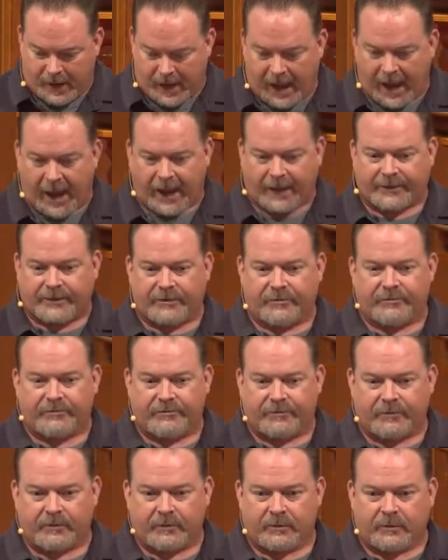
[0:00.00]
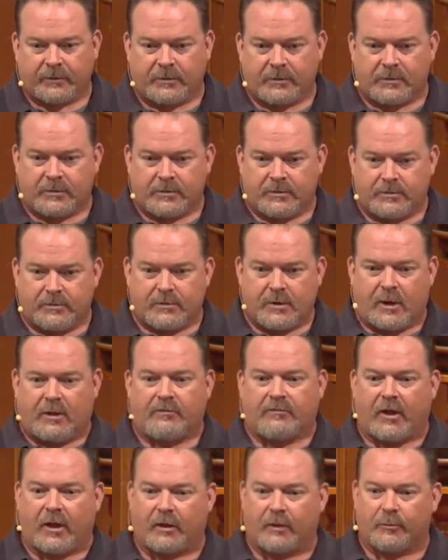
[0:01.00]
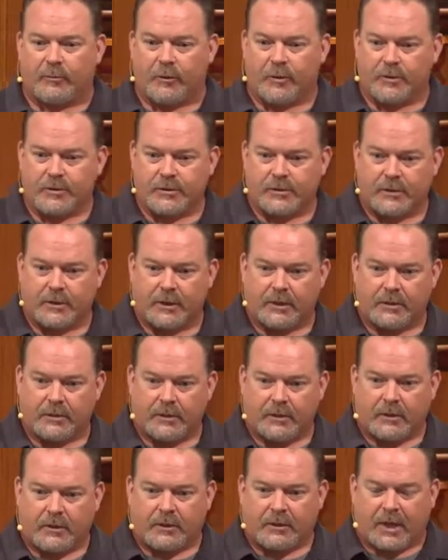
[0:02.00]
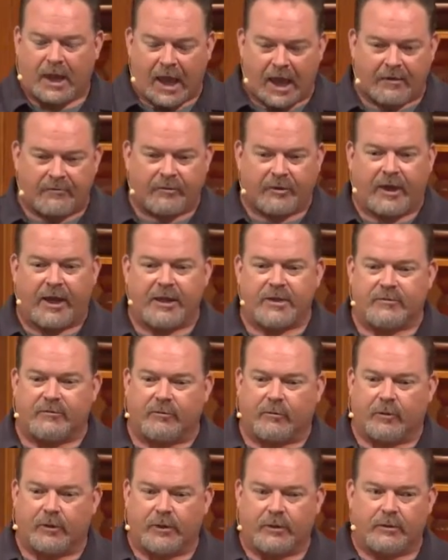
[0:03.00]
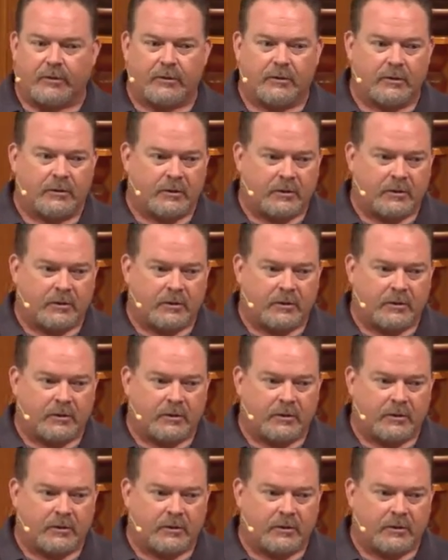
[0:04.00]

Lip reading: active, nonviolent person that advocates for it, and